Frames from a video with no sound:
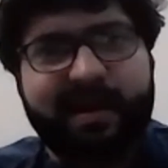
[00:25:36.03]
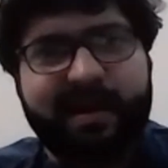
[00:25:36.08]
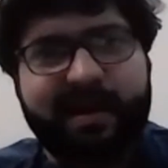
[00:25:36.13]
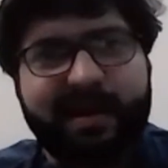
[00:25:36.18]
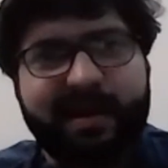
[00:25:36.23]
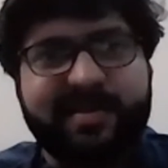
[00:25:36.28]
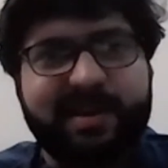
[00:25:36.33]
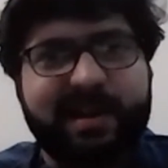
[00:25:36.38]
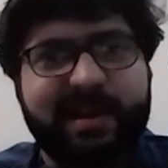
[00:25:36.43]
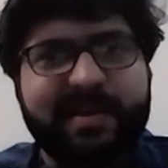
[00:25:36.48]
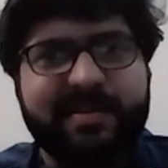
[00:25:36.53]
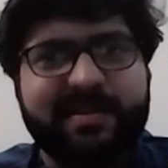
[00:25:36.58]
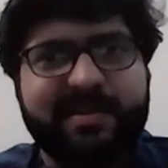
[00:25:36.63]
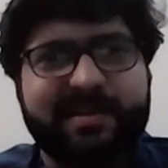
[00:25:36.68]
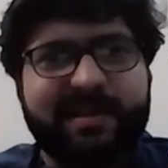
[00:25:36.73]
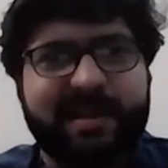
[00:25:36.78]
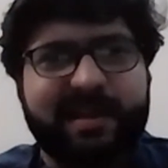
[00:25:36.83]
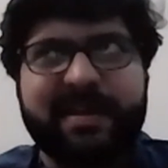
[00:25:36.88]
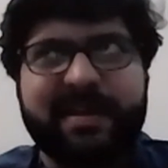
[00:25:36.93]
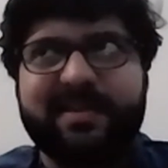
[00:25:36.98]

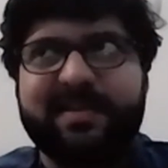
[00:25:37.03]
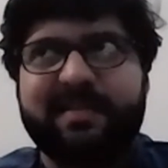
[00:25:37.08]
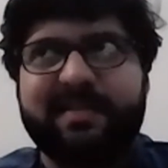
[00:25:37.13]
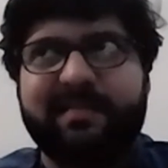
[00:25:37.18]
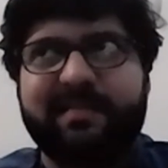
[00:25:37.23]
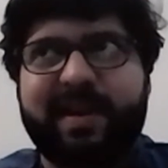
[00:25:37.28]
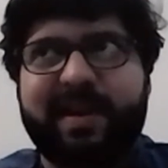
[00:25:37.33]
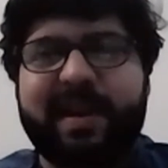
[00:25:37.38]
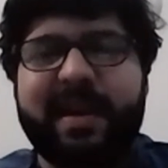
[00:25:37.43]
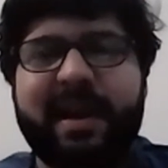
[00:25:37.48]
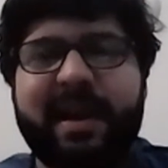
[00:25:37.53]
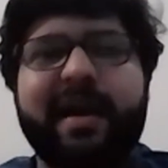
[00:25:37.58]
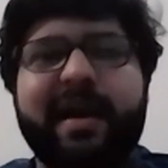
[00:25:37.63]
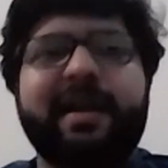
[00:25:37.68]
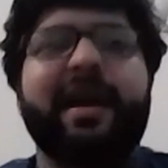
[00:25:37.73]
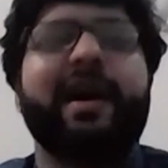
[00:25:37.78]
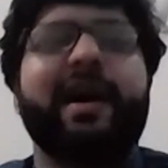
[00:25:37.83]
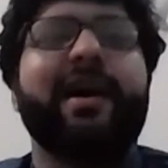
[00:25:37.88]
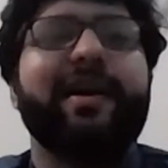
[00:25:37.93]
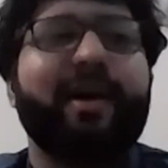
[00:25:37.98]
it's very
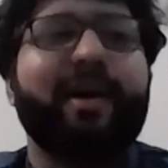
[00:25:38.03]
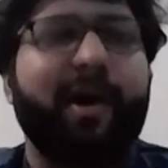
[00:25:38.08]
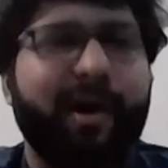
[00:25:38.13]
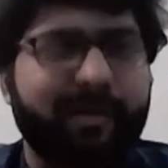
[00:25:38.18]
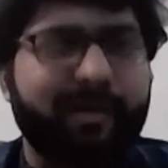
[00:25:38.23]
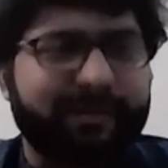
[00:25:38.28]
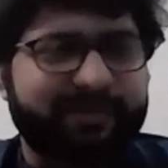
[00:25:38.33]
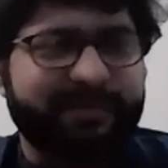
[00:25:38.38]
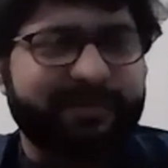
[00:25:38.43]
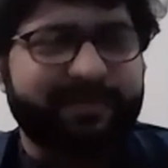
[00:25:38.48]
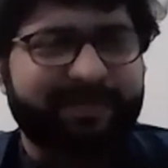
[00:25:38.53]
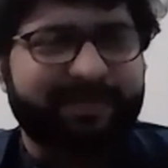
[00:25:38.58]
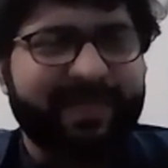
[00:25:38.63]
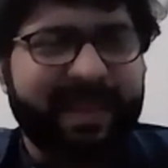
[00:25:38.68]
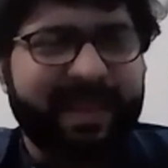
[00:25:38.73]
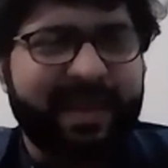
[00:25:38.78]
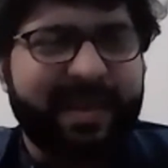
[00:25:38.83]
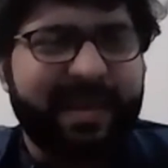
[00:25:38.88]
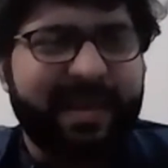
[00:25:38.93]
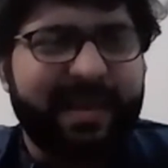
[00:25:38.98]
unheard of.
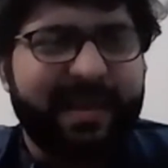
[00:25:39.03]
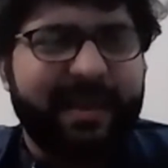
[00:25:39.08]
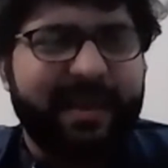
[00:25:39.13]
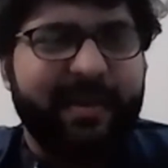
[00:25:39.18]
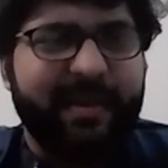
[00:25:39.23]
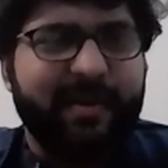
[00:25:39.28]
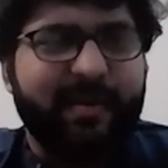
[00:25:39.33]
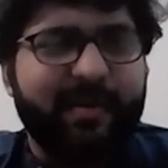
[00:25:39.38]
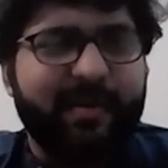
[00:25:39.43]
You know.